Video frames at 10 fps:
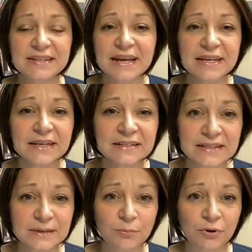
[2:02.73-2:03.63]
is taking
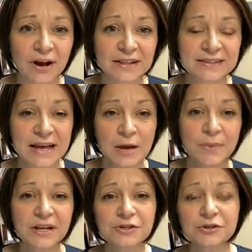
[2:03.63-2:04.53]
deep breaths,
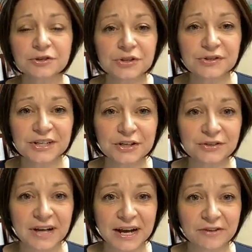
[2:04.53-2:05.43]
making sure you're using
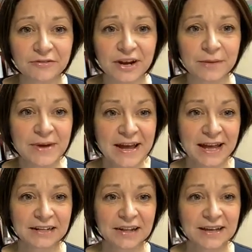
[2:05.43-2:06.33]
your diaphragm
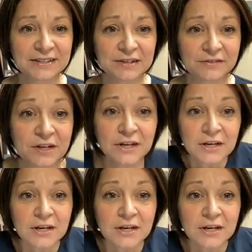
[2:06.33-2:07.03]
and less of,